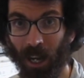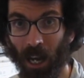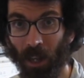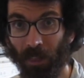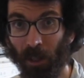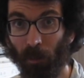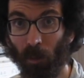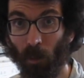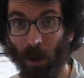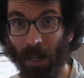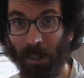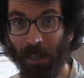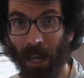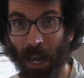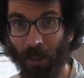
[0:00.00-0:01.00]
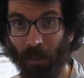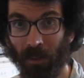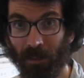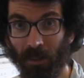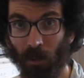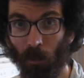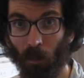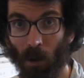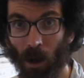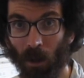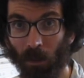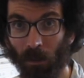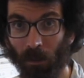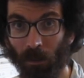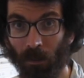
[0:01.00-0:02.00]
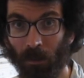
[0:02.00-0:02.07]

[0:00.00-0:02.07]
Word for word: I think we're ready to add this to the wall.